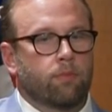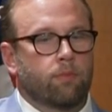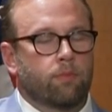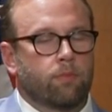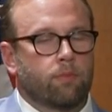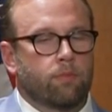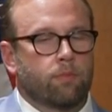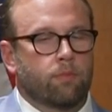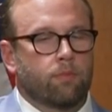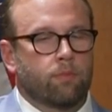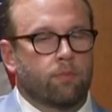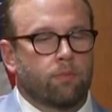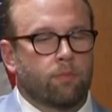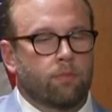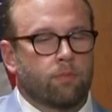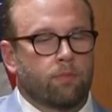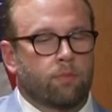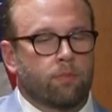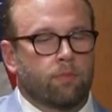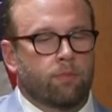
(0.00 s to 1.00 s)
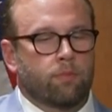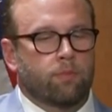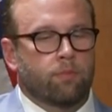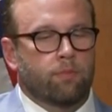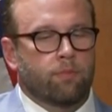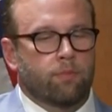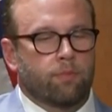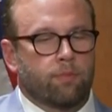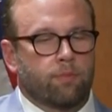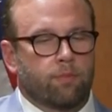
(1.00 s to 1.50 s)

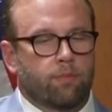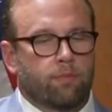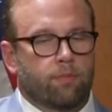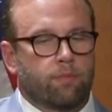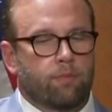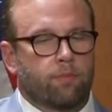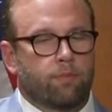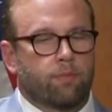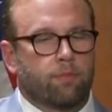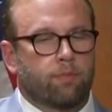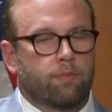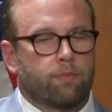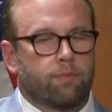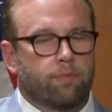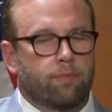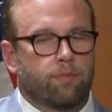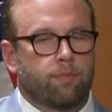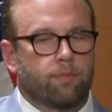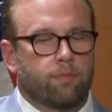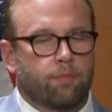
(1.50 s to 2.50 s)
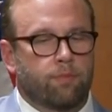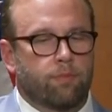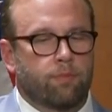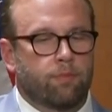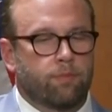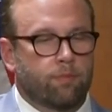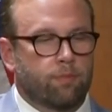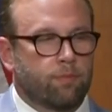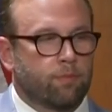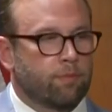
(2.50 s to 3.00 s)

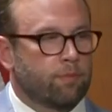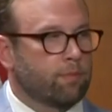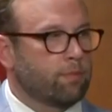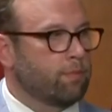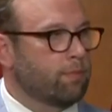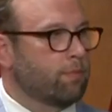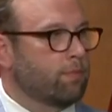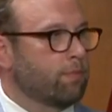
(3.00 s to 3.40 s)
(not speaking)